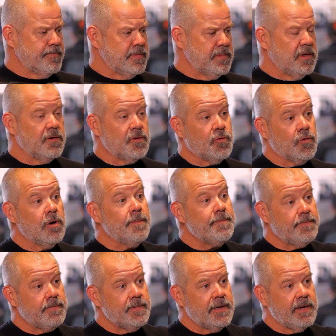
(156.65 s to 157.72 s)
grew
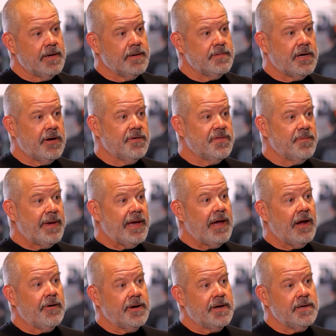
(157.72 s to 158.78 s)
up here in the Bay
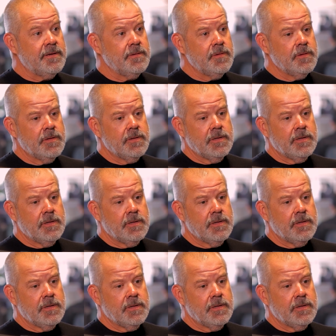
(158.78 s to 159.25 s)
Area,